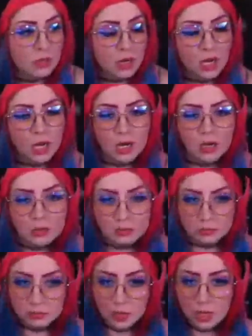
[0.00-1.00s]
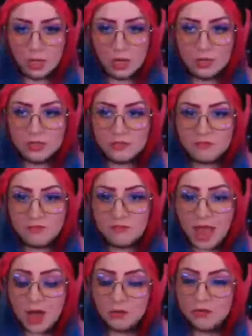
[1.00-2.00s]
How
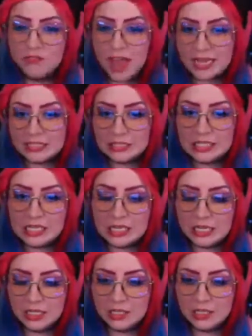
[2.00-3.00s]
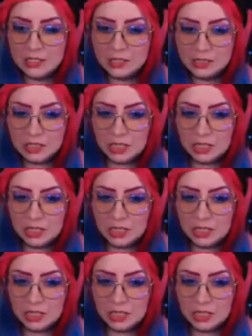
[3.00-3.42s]
fast he is